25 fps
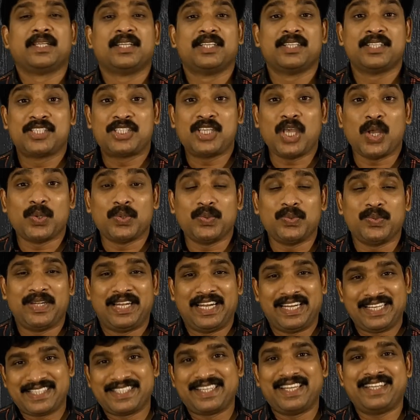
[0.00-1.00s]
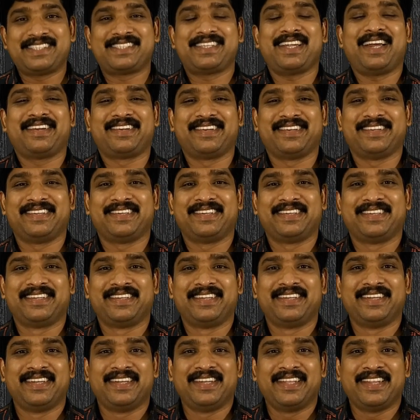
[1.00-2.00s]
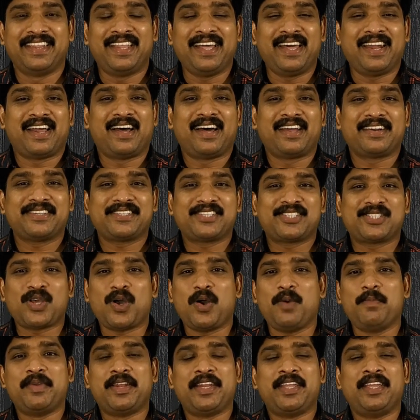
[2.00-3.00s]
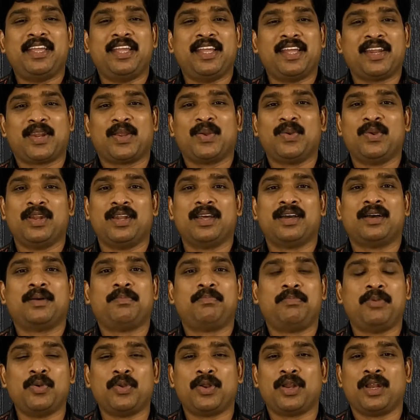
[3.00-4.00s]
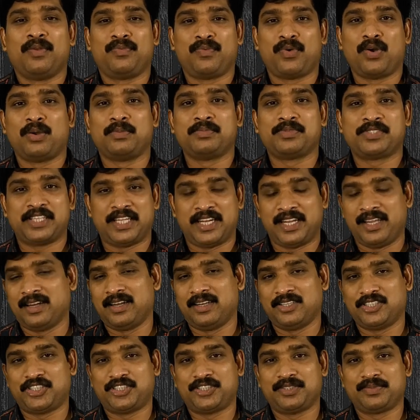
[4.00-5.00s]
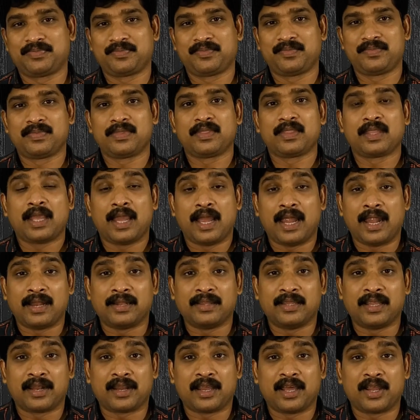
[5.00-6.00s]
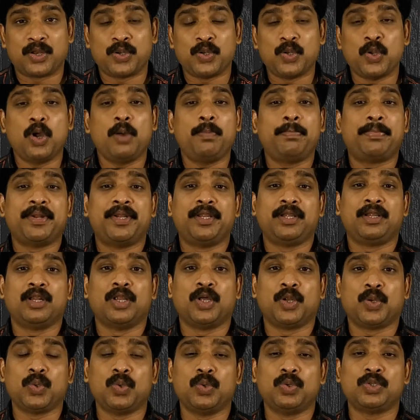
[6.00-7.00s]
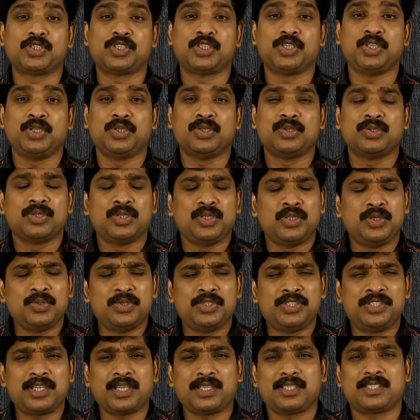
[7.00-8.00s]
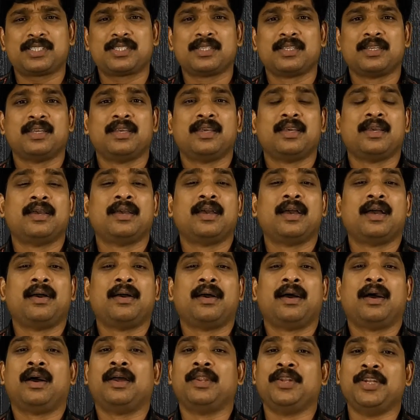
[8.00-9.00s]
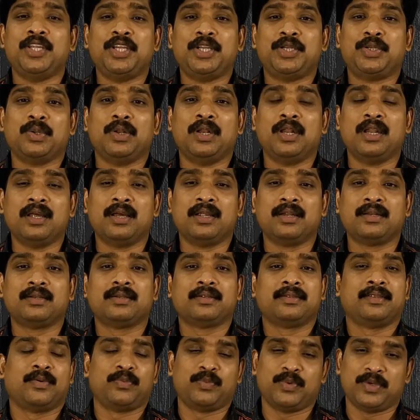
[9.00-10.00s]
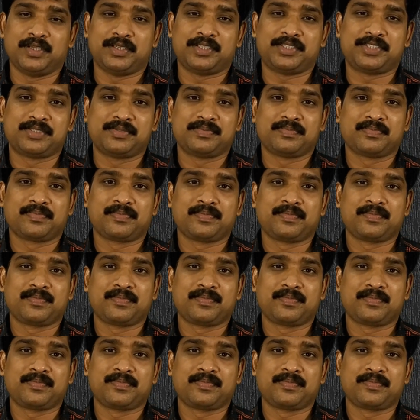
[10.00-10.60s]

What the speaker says: So let's get started. There are so many irregular plural forms in English, and there are no particular rules. You just need to learn the words.